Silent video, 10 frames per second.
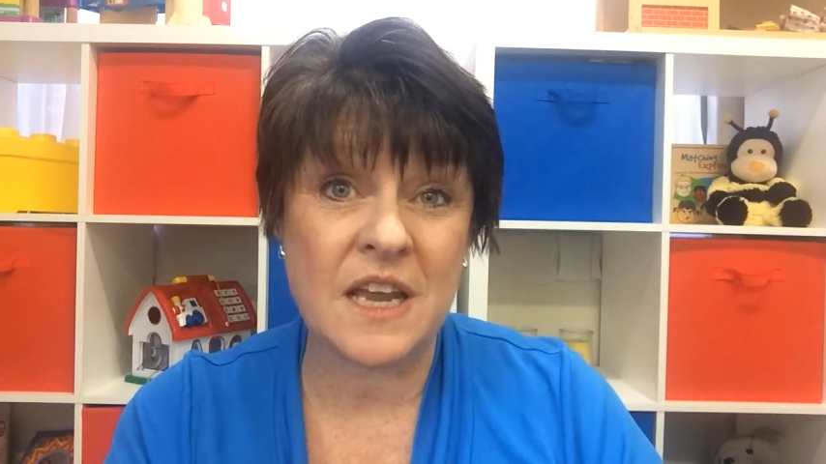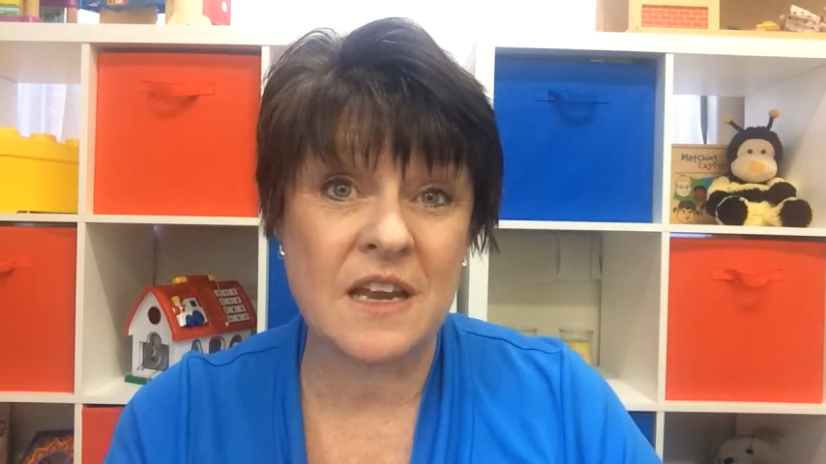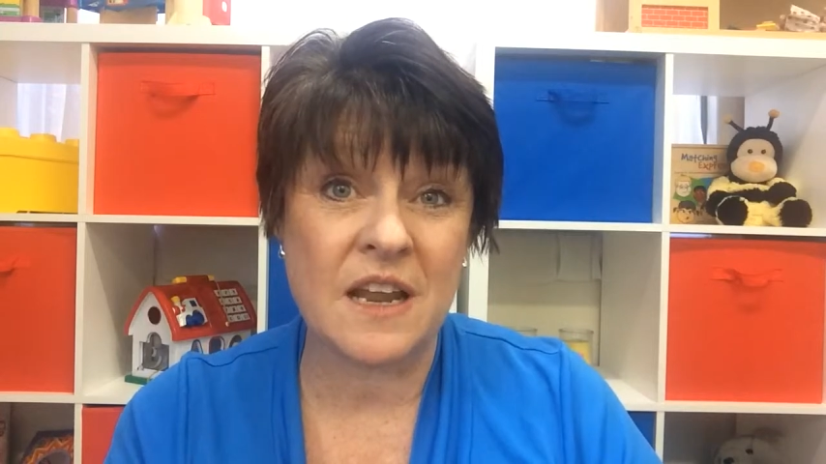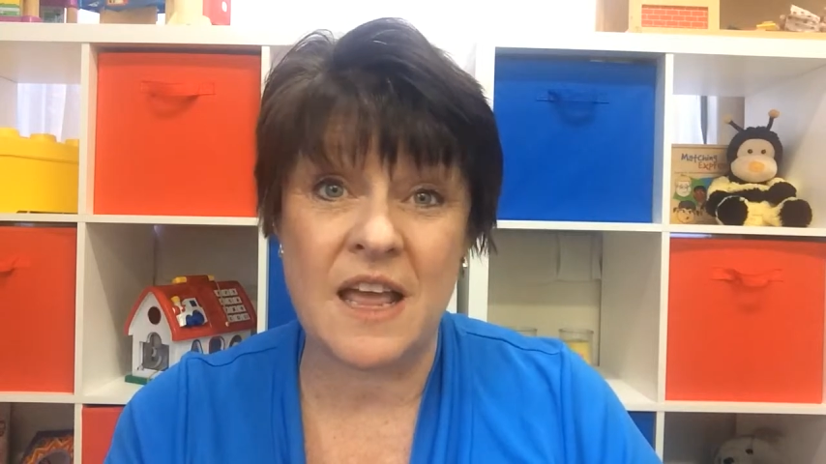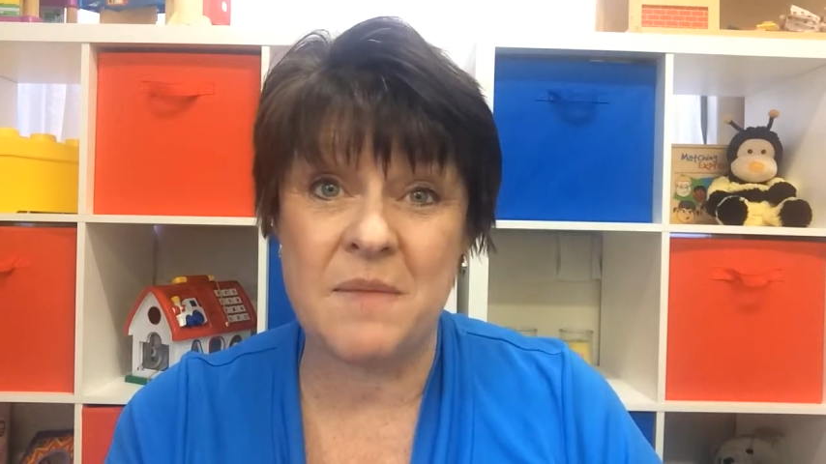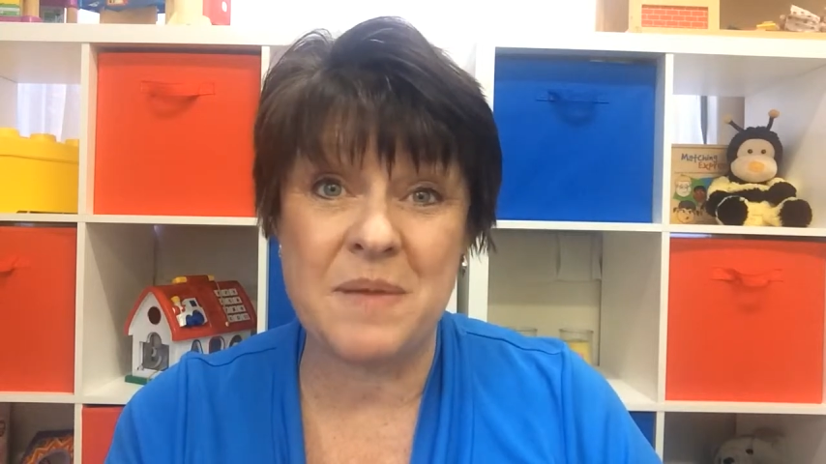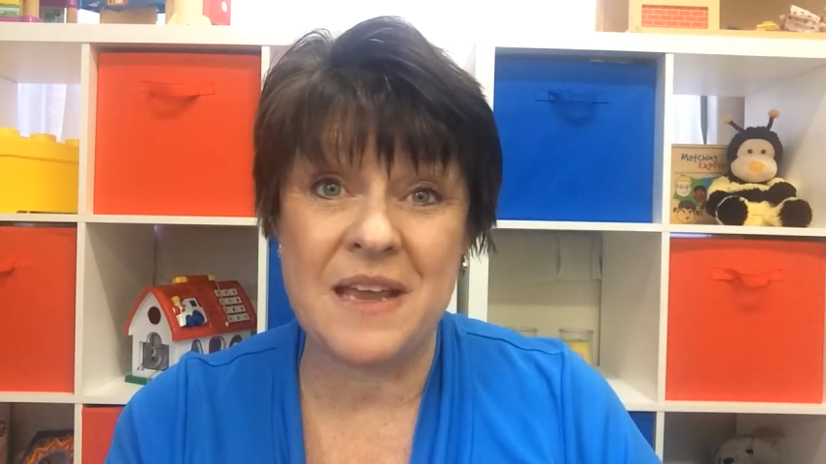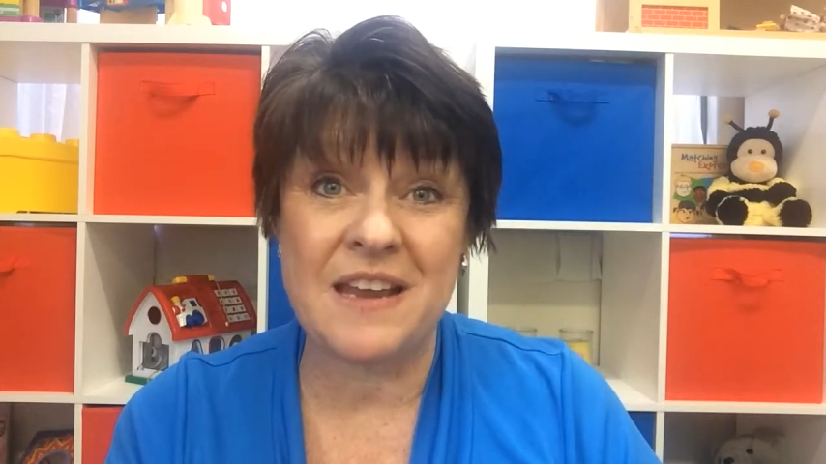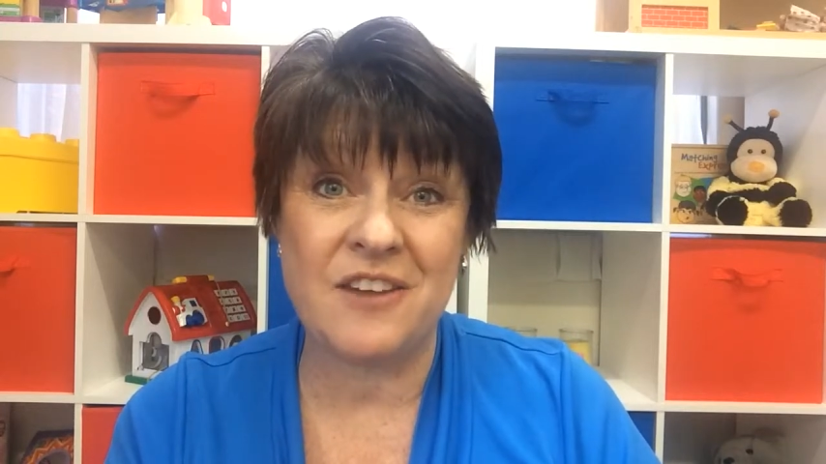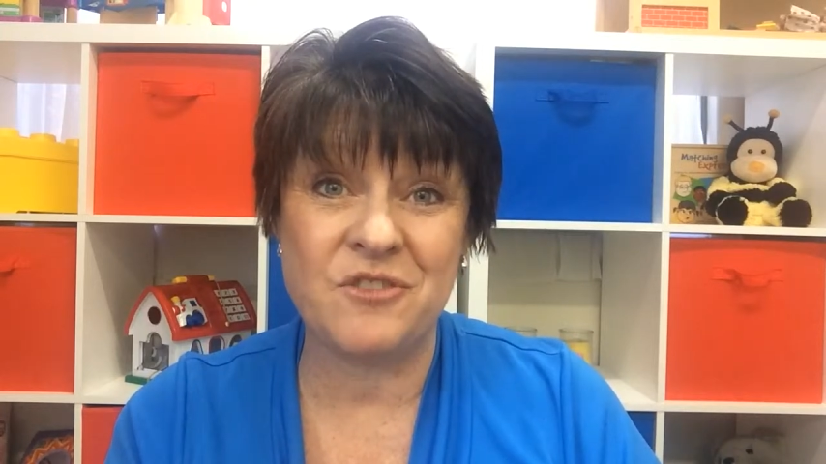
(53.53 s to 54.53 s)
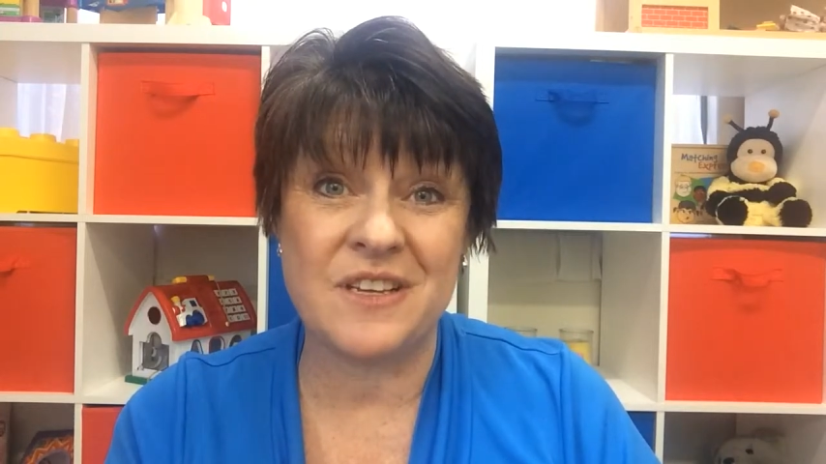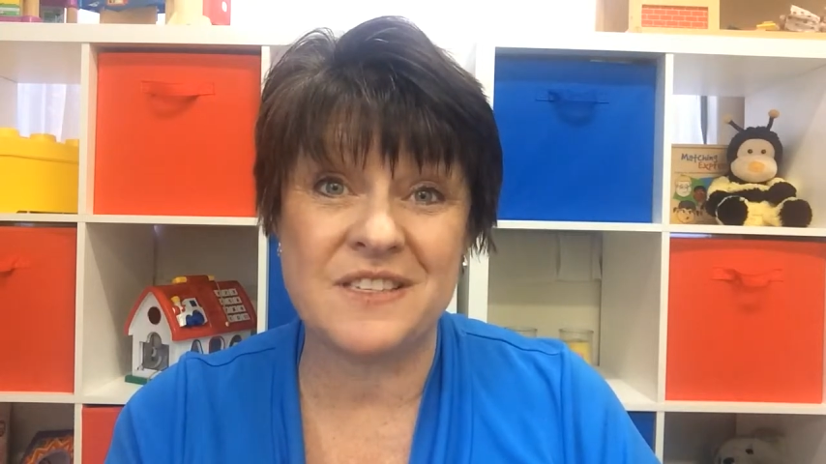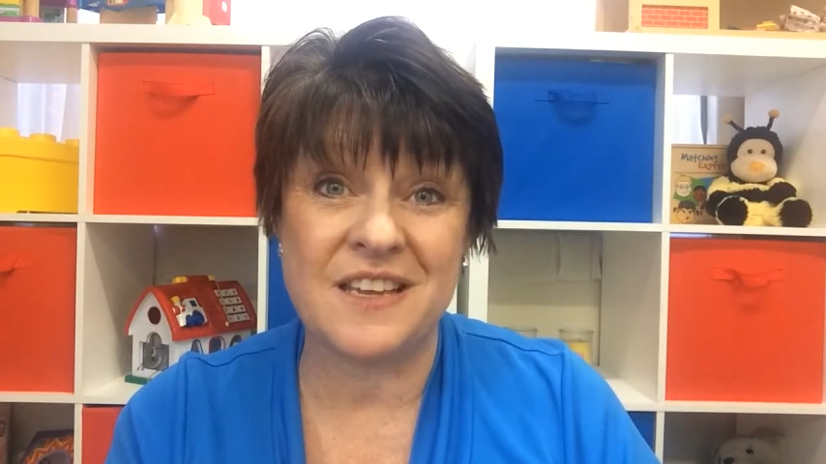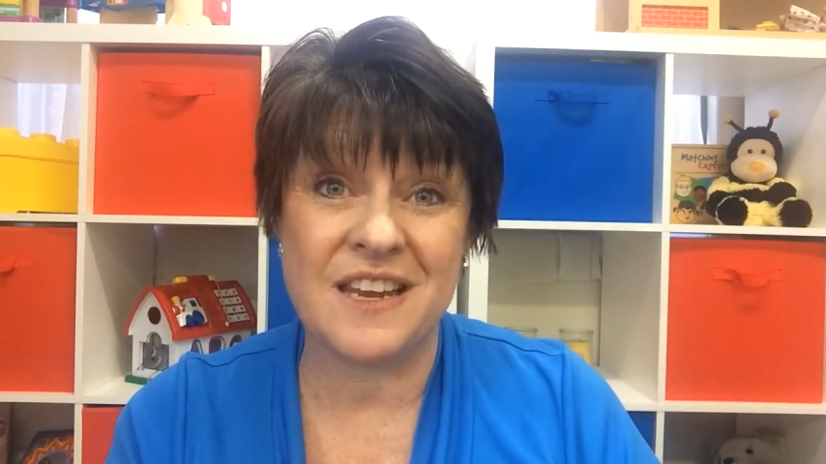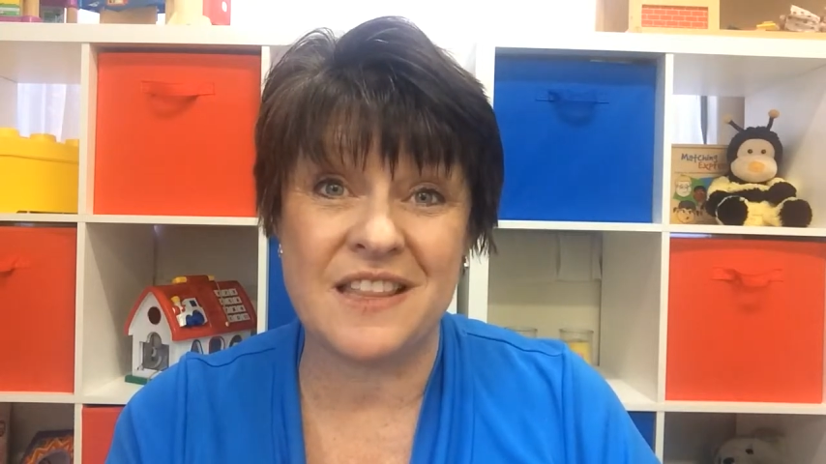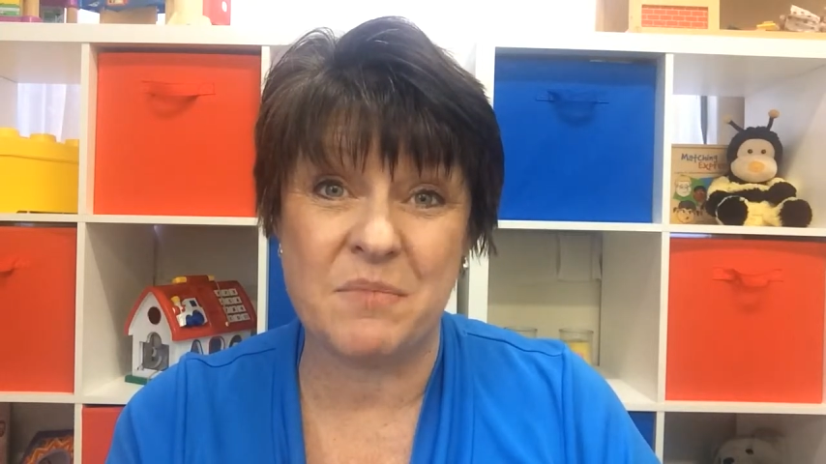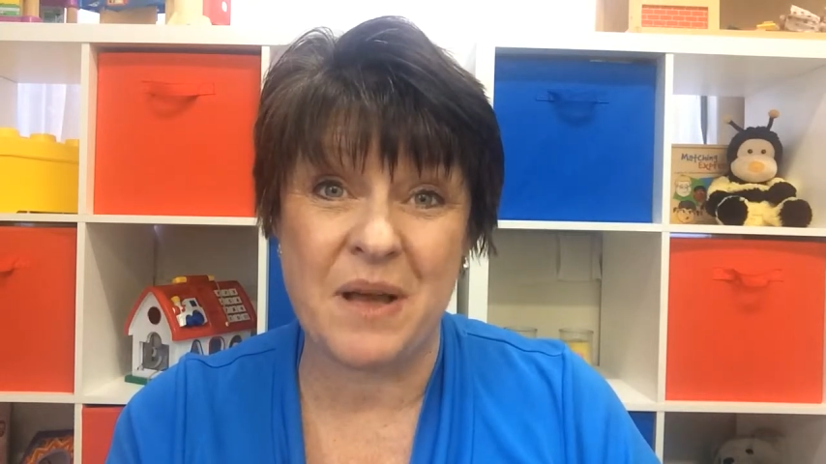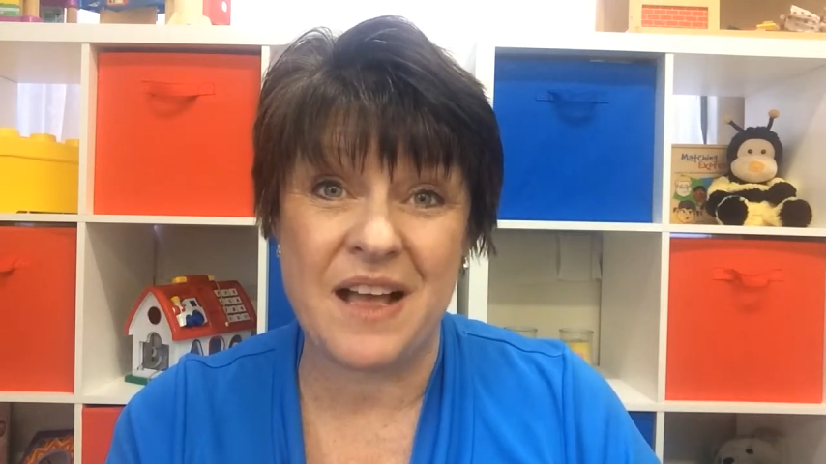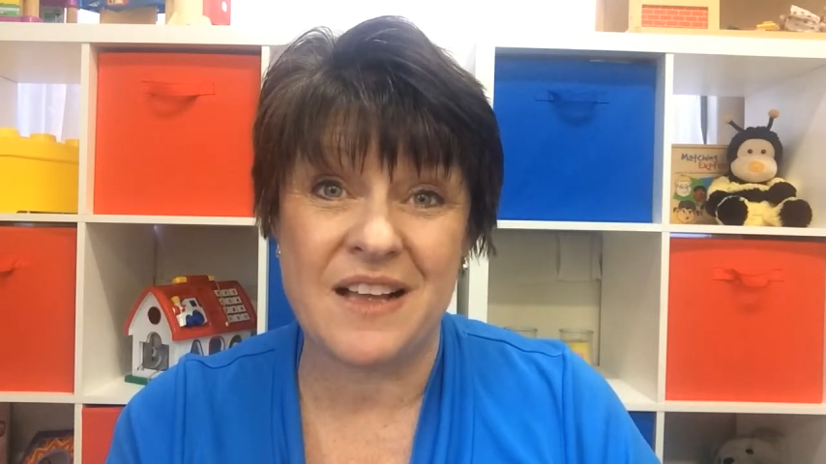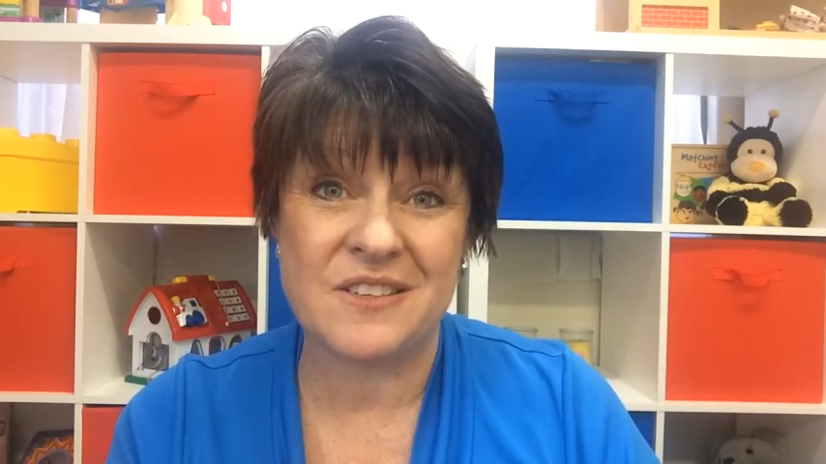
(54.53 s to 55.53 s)
in a paediatric setting in the
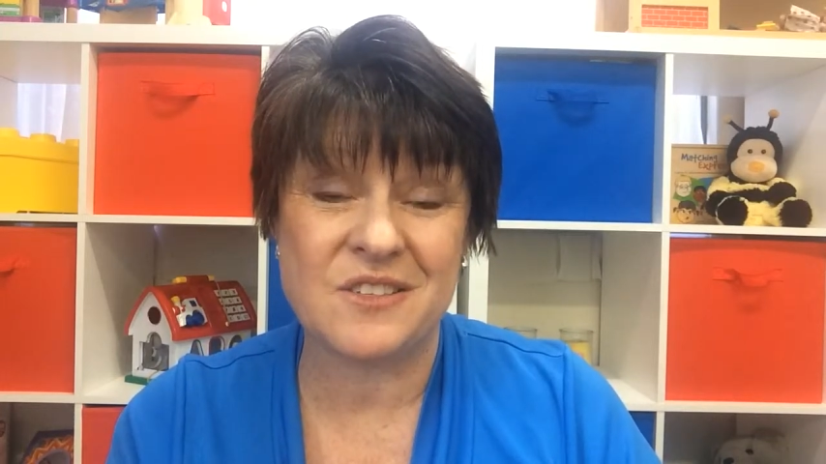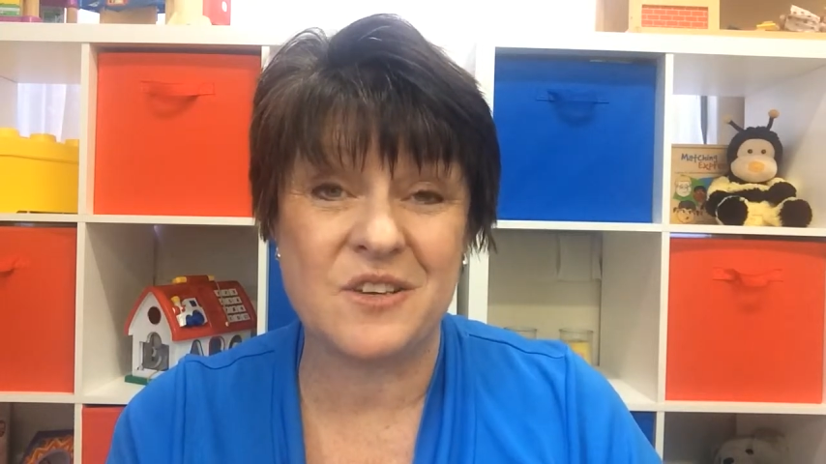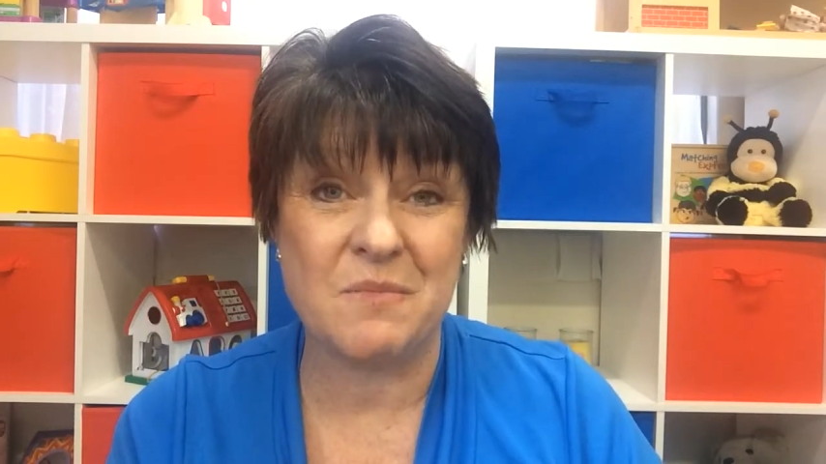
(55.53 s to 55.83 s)
past.